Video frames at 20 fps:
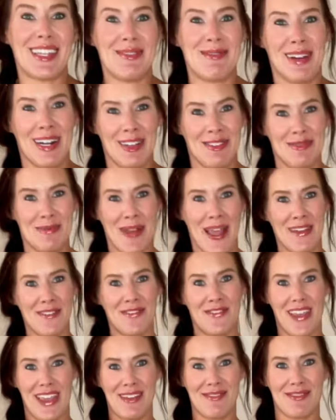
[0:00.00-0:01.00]
one of my
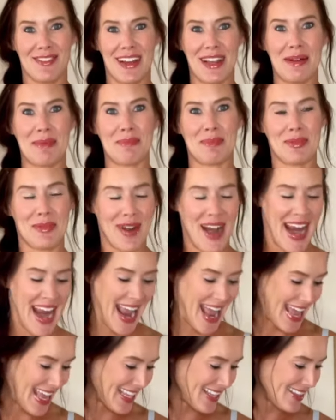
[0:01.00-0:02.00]
favorite
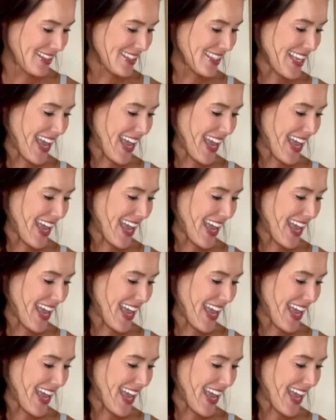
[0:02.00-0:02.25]
brands.